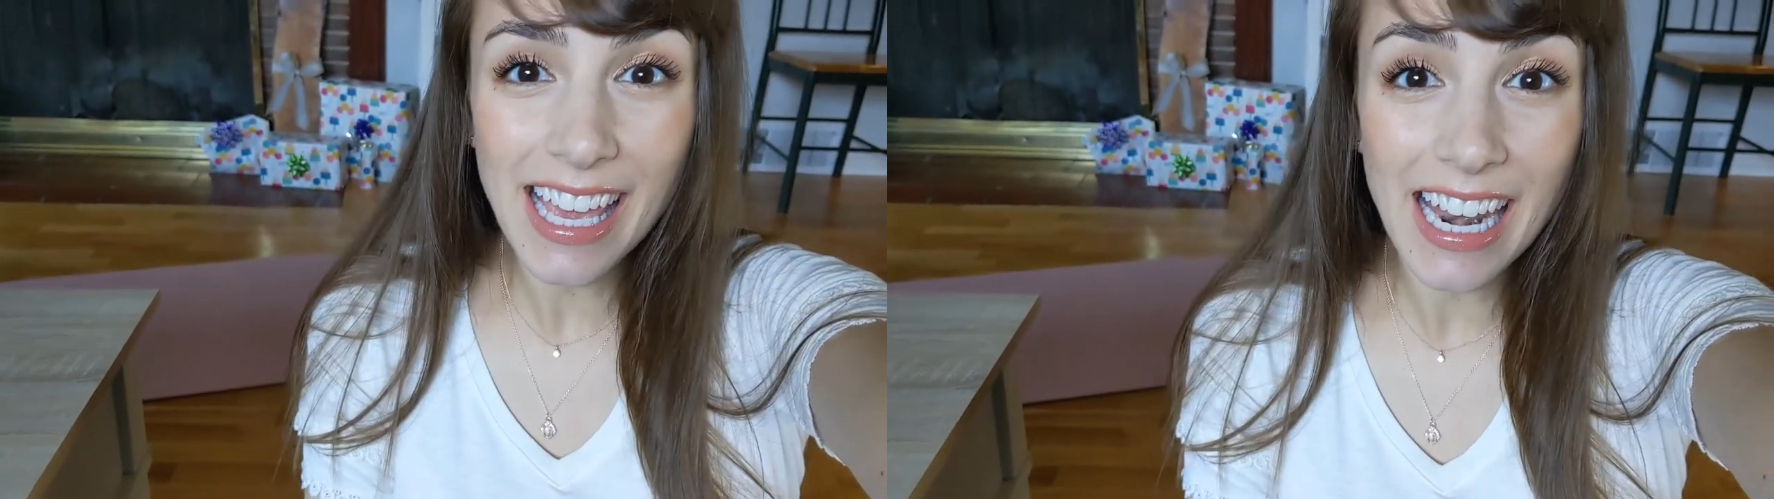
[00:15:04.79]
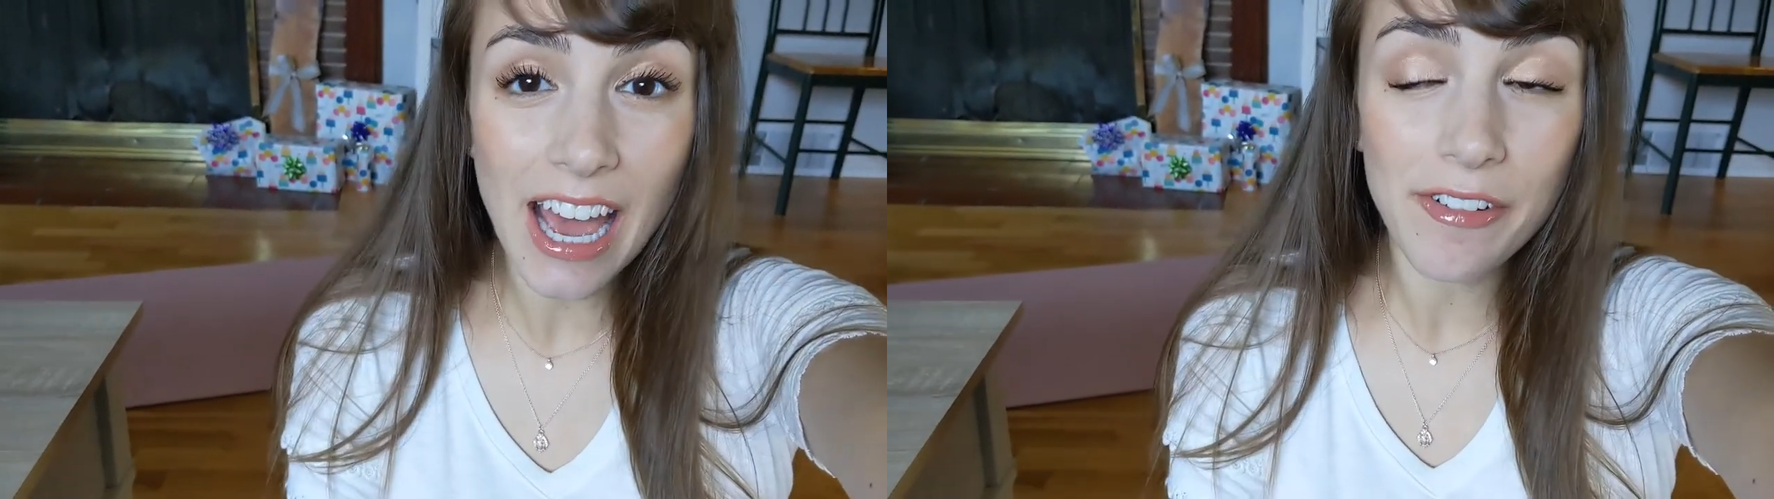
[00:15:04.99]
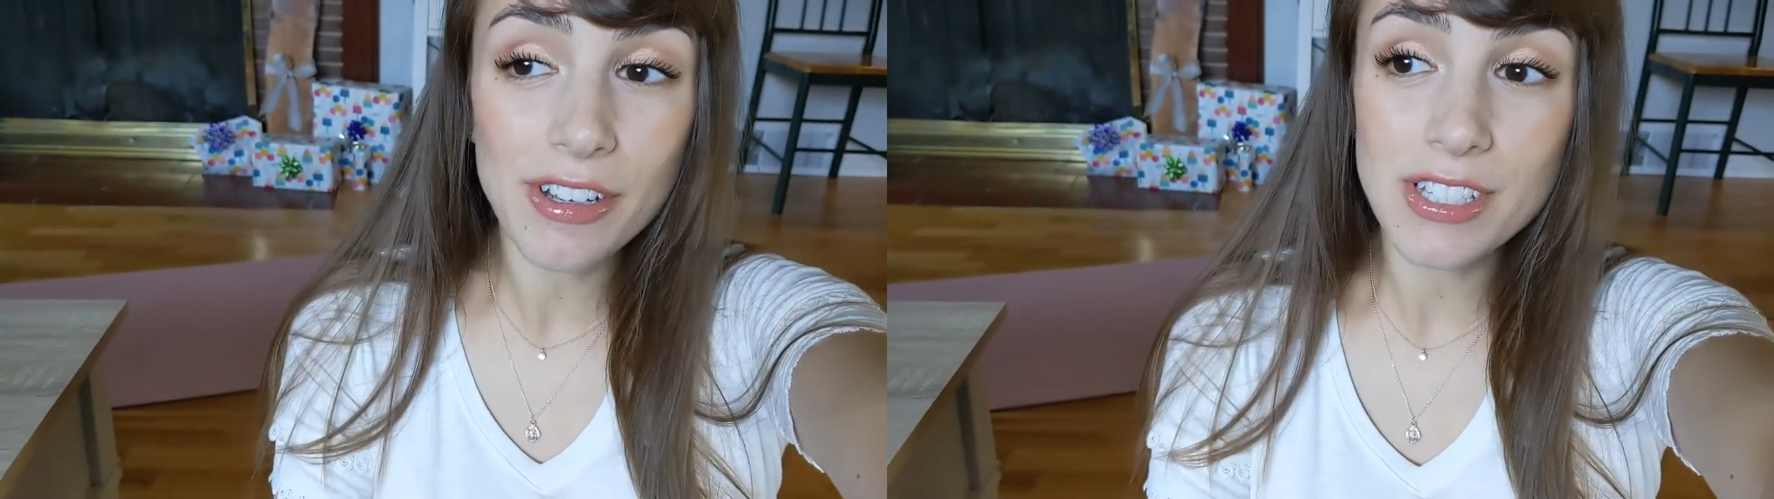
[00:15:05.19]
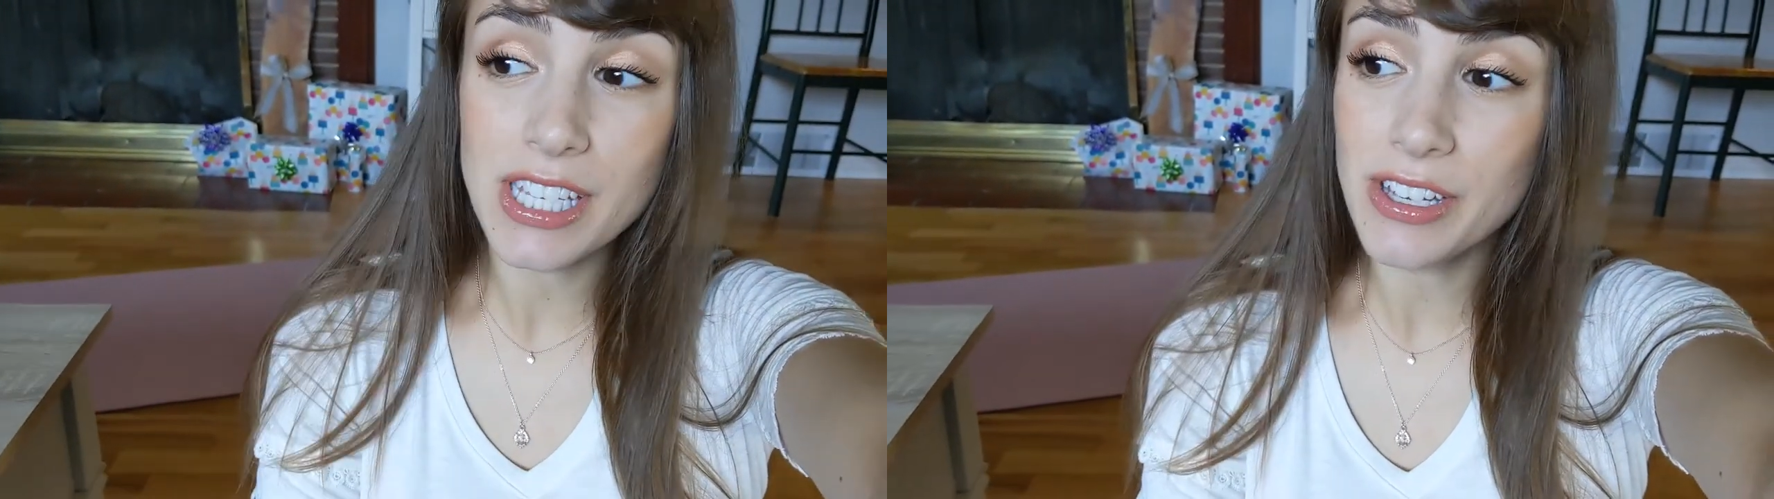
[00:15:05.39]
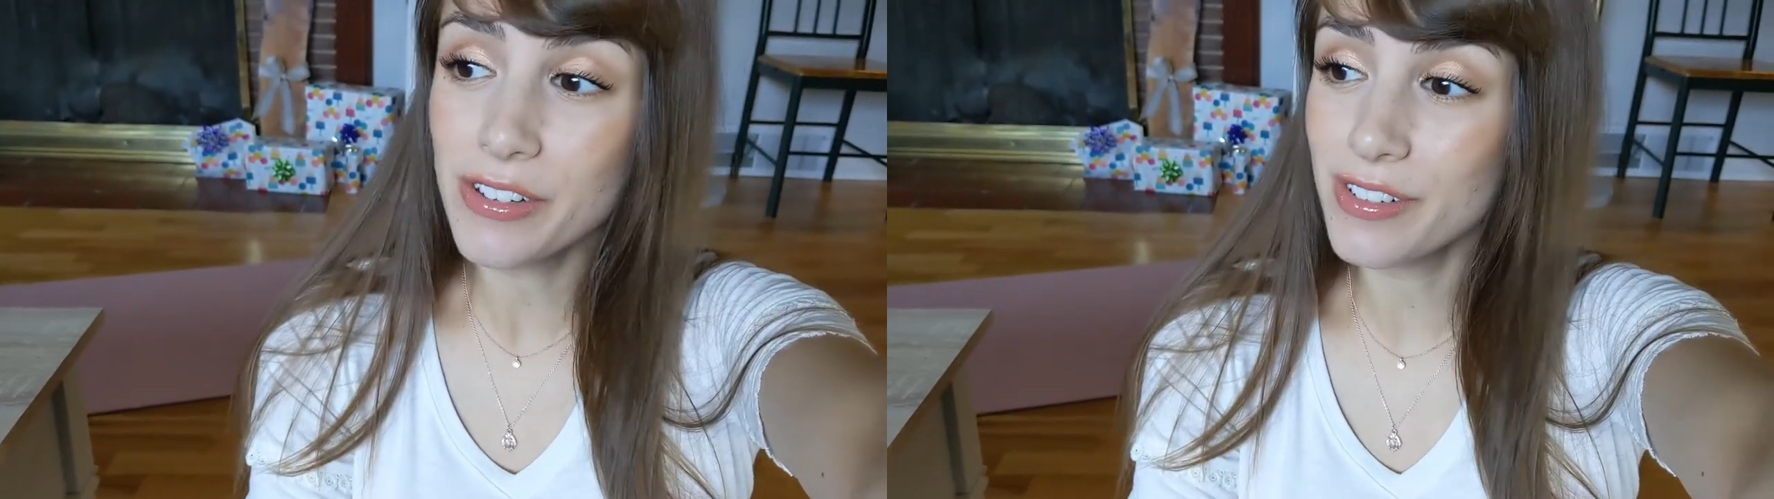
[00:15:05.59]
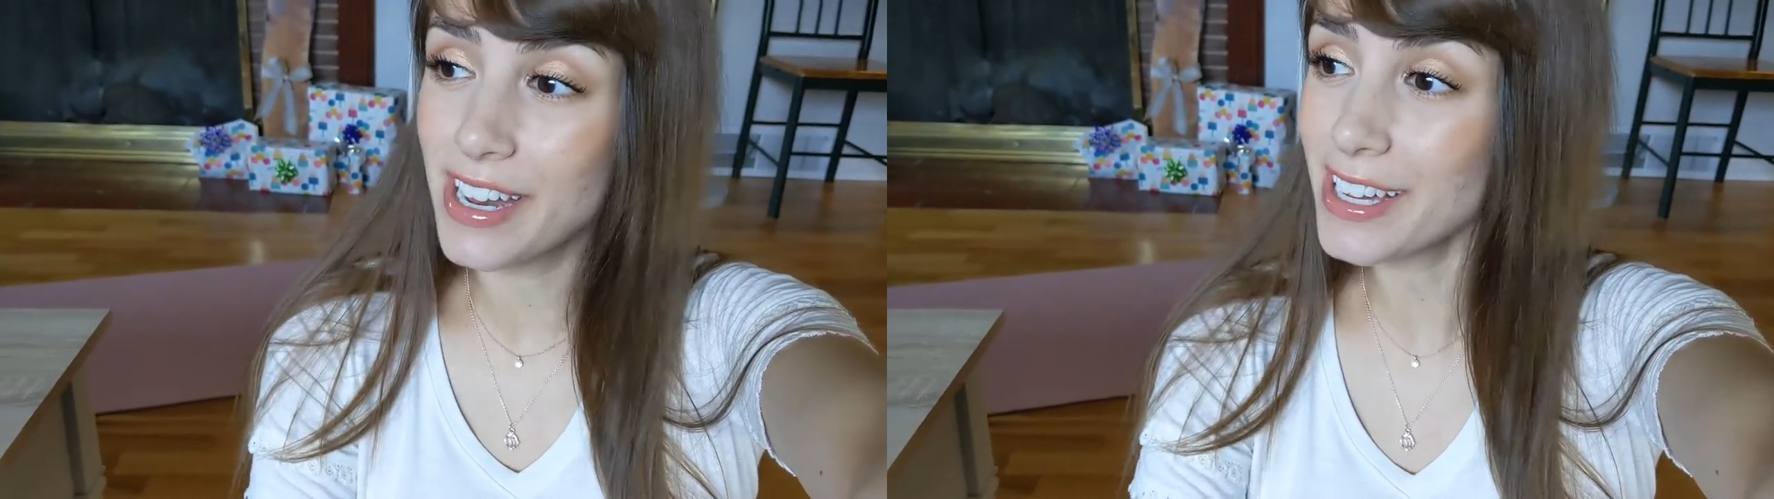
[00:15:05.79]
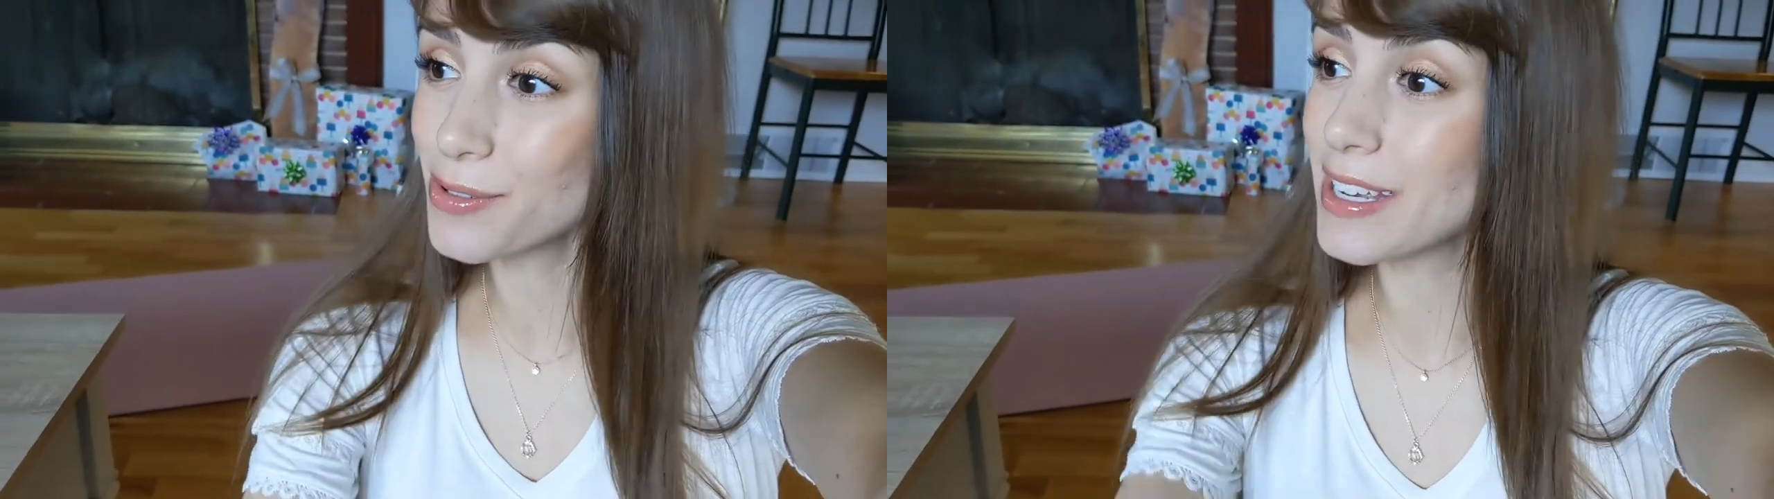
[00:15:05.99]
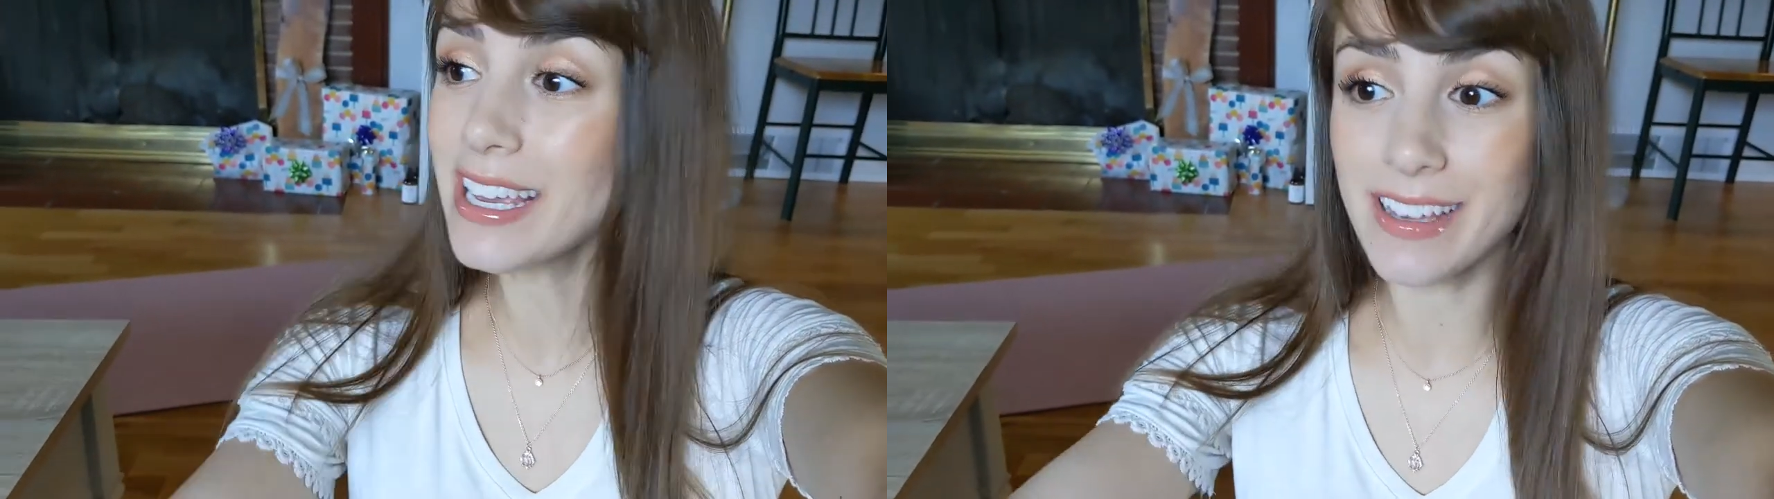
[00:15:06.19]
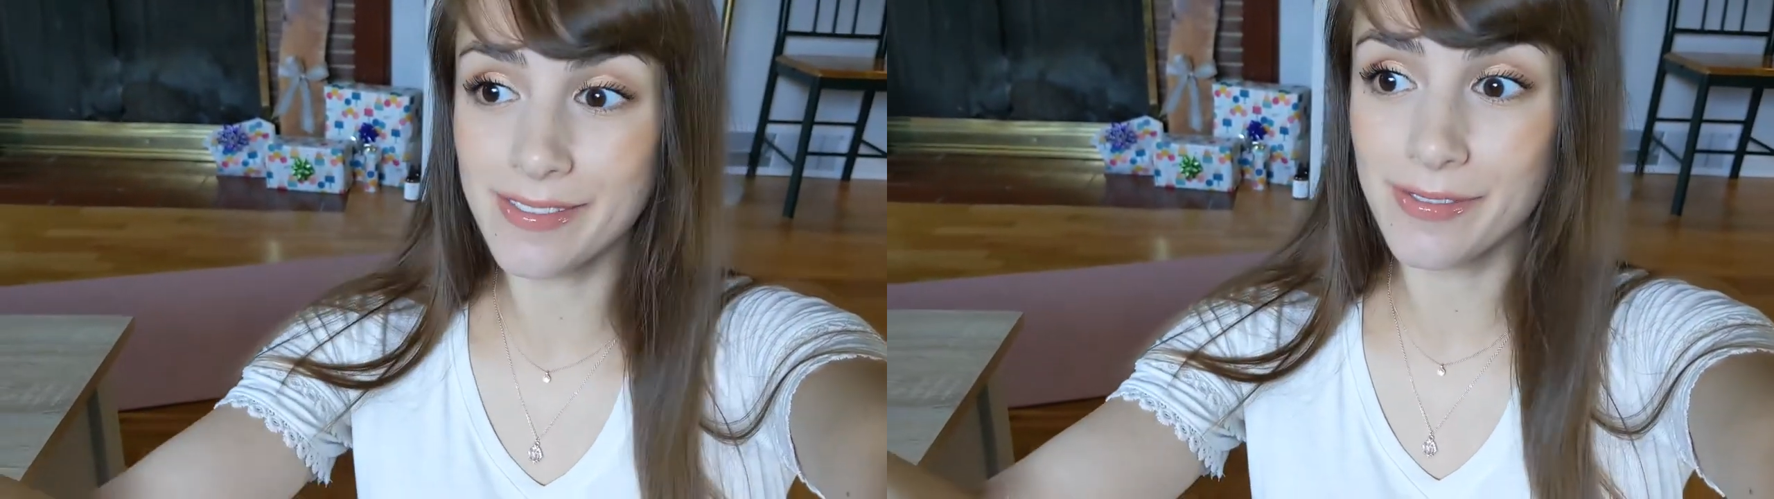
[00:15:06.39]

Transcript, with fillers: and I will see you next week